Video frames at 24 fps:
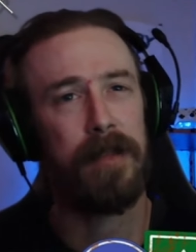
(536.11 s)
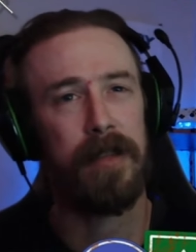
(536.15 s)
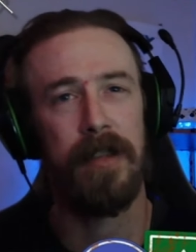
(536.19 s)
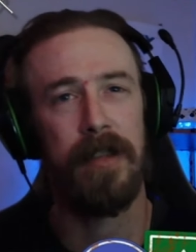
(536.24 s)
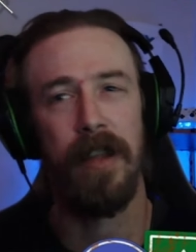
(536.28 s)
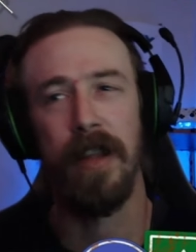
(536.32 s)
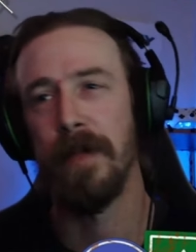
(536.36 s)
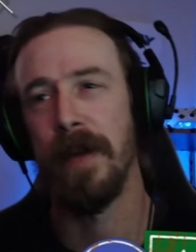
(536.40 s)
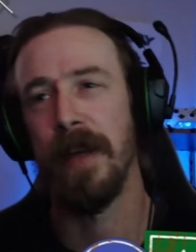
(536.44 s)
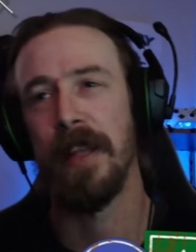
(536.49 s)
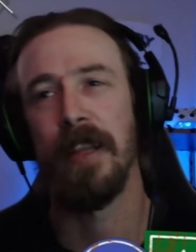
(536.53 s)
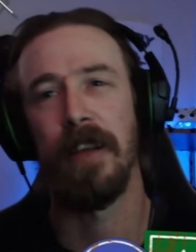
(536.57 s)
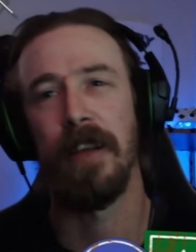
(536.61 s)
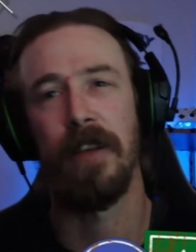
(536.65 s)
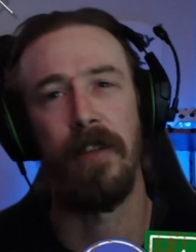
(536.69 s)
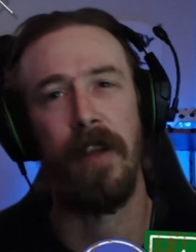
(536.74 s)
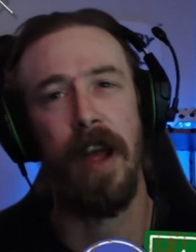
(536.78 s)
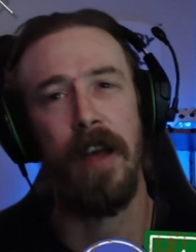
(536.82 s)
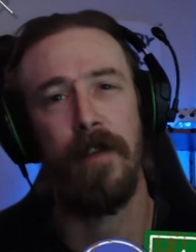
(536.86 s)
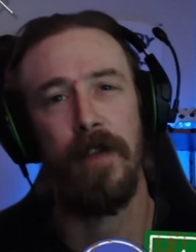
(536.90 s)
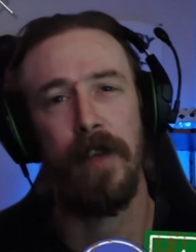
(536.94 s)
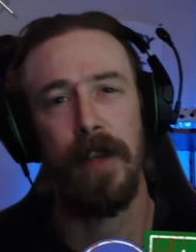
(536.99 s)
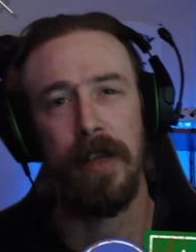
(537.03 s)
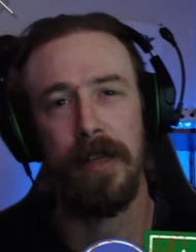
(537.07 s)
It's not about the
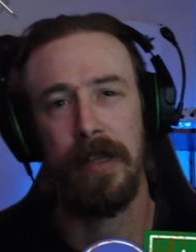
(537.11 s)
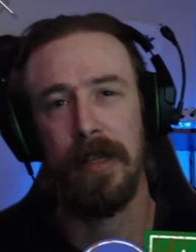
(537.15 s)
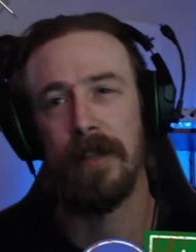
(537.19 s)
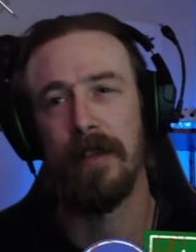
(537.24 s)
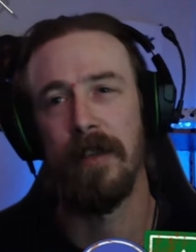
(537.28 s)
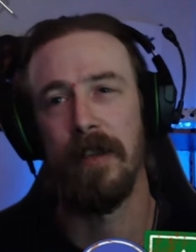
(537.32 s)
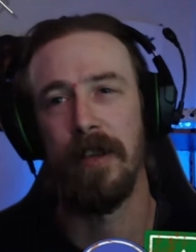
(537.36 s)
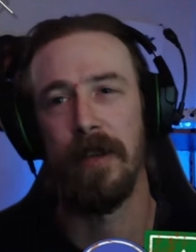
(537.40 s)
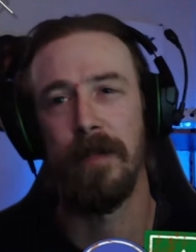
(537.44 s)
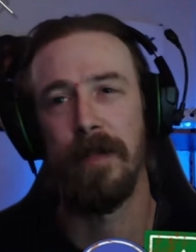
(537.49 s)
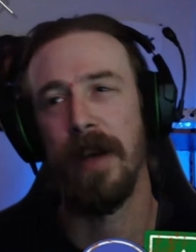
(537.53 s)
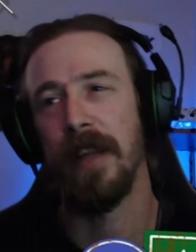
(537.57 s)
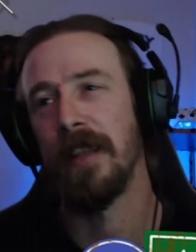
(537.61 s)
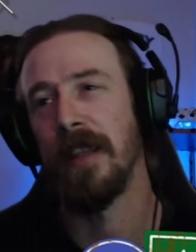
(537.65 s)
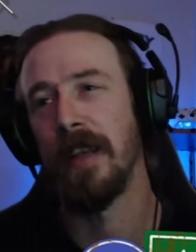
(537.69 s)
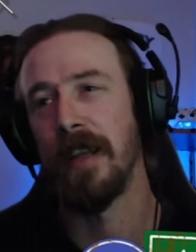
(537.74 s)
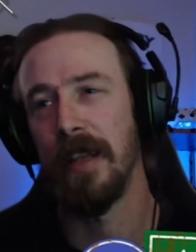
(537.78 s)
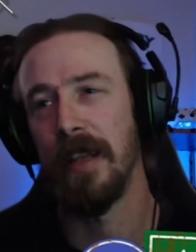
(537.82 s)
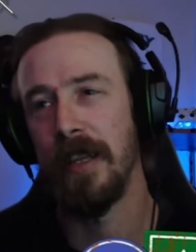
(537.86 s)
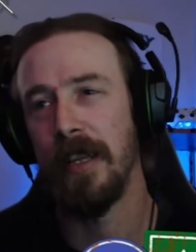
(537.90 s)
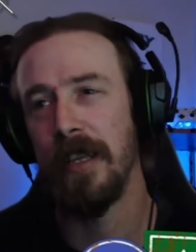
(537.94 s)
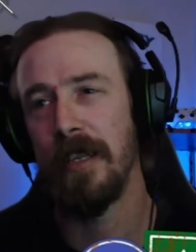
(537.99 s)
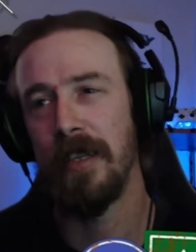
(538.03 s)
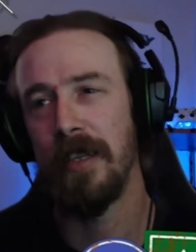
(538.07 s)
graphics. It's not about the
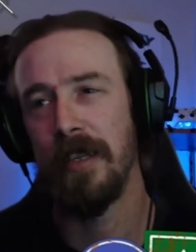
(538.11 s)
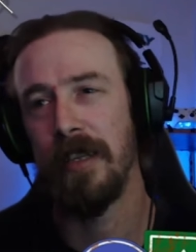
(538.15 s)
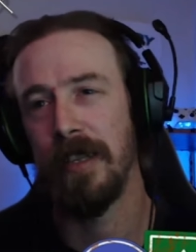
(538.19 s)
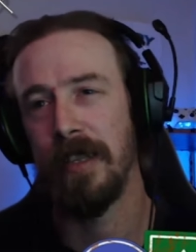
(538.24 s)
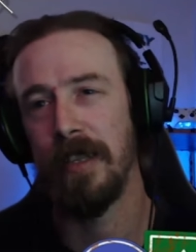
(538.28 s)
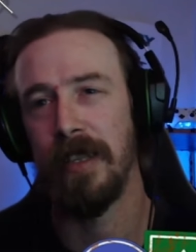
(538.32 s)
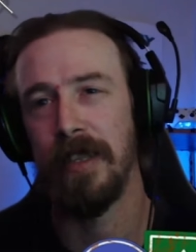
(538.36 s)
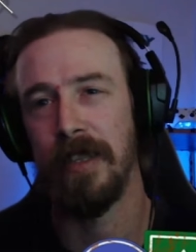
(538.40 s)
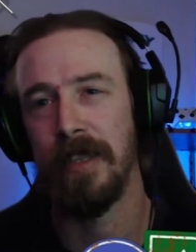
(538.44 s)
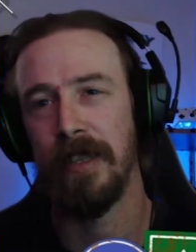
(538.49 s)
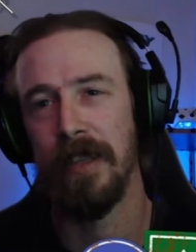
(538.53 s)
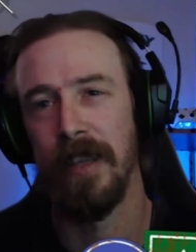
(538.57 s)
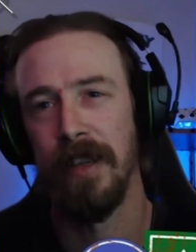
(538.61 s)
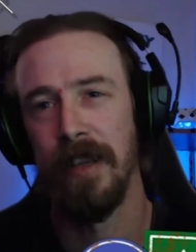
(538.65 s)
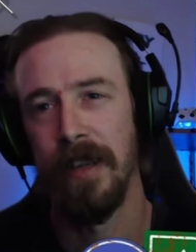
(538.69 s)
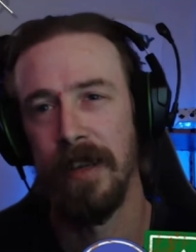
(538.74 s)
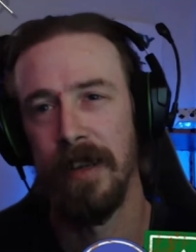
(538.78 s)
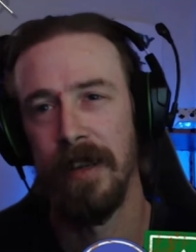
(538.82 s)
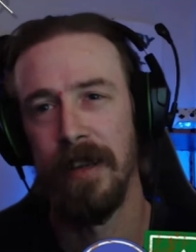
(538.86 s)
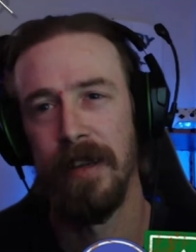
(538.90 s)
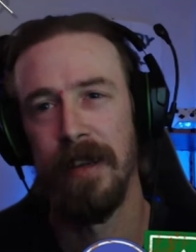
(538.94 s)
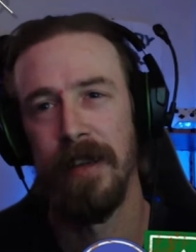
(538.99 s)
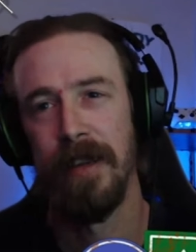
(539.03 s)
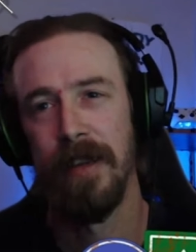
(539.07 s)
glitch. It's
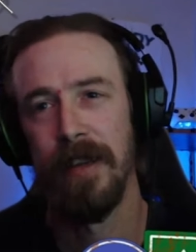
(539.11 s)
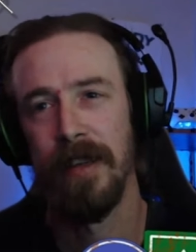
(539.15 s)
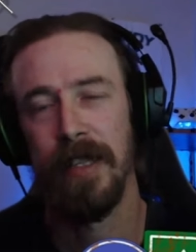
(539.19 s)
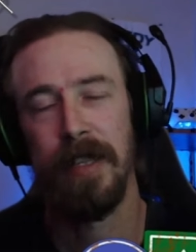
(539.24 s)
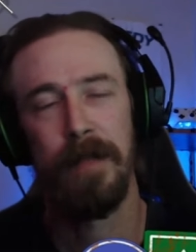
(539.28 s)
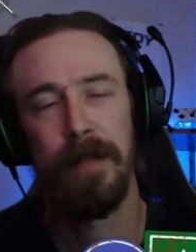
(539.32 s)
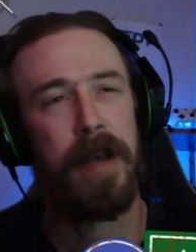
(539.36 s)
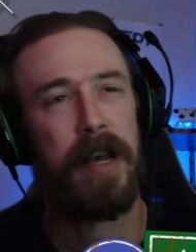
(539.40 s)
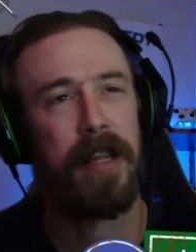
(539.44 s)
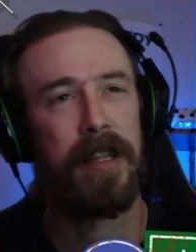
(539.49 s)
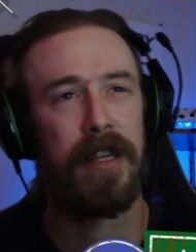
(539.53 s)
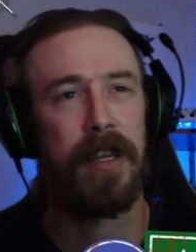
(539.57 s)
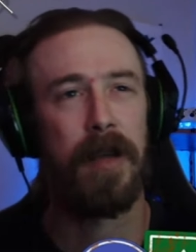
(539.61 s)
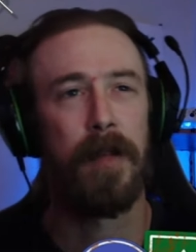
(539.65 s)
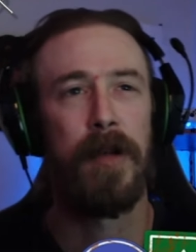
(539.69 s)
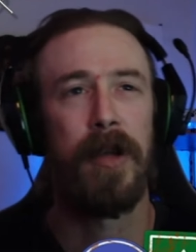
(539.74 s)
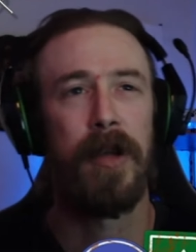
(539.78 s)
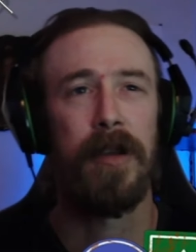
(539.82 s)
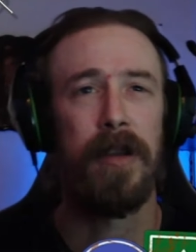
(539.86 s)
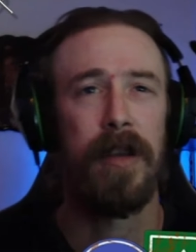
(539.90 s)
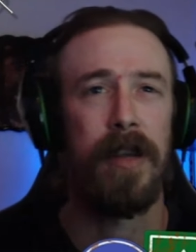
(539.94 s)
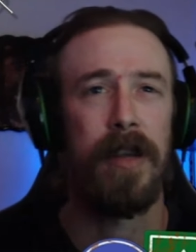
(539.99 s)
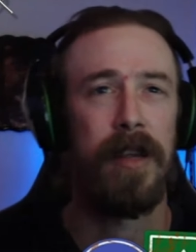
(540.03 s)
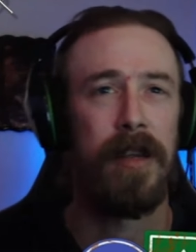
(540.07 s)
it's about the
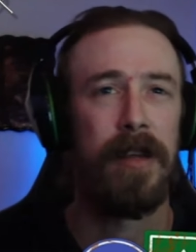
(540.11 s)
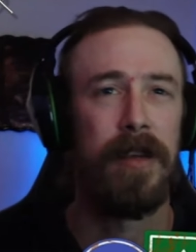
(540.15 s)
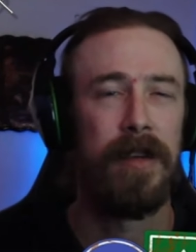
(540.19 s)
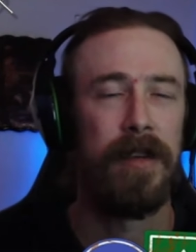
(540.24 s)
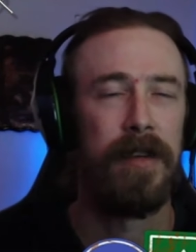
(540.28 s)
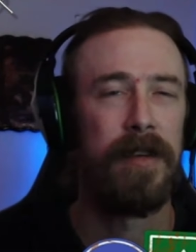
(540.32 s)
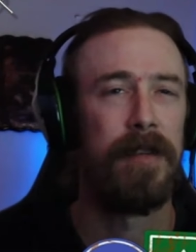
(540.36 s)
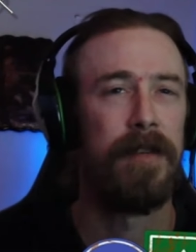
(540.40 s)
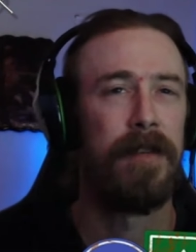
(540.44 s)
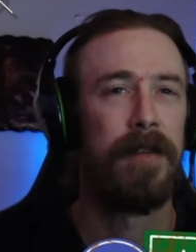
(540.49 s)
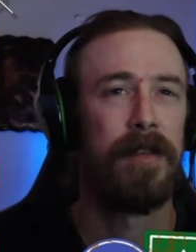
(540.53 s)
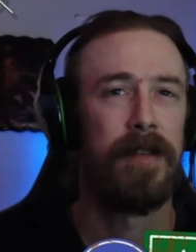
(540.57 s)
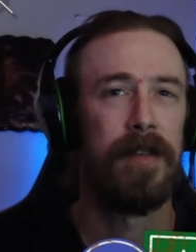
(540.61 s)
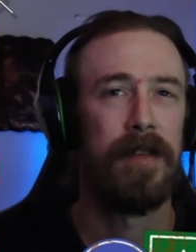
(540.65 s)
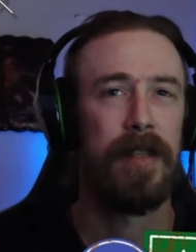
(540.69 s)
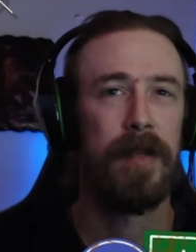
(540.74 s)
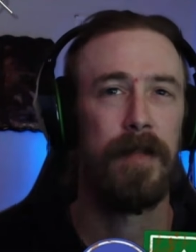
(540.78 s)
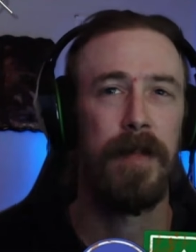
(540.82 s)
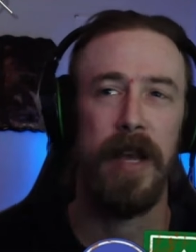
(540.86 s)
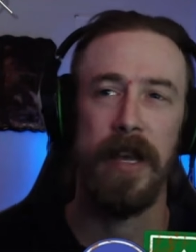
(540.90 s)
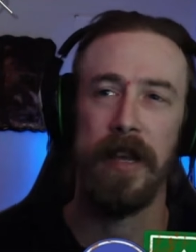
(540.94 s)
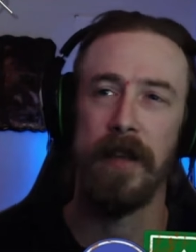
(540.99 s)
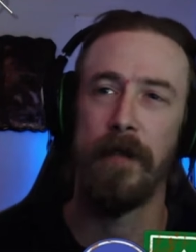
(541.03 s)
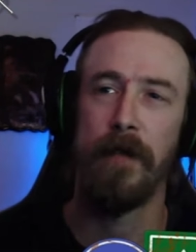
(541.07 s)
community. It's
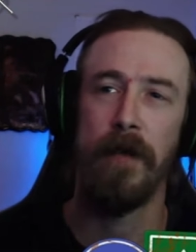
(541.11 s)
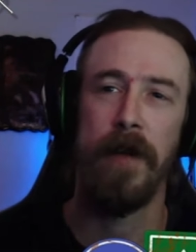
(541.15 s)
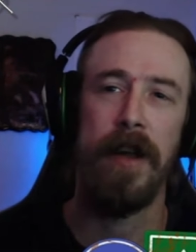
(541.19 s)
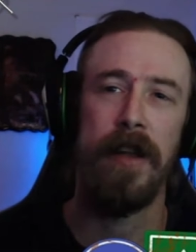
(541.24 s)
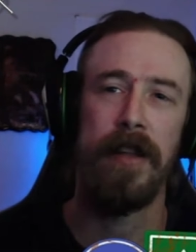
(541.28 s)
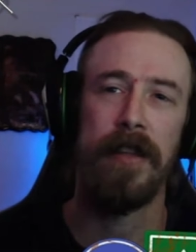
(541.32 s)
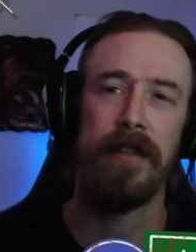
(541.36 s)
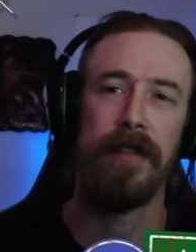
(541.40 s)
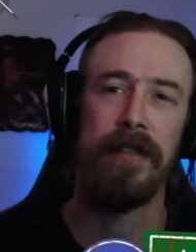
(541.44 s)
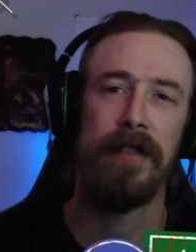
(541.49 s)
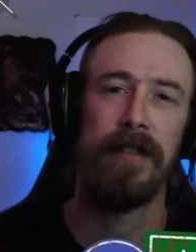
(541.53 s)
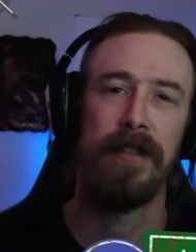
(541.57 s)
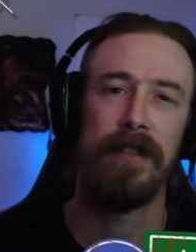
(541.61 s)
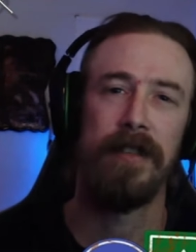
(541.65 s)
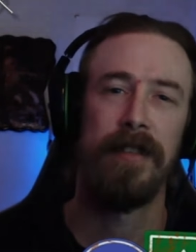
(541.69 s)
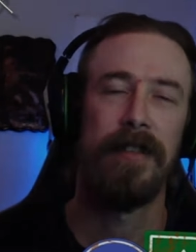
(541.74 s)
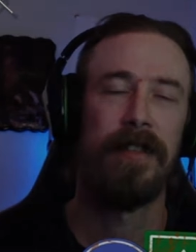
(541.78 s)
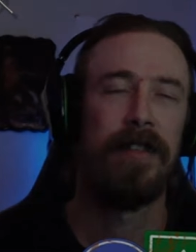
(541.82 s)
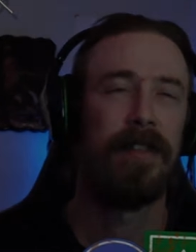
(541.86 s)
about your friends.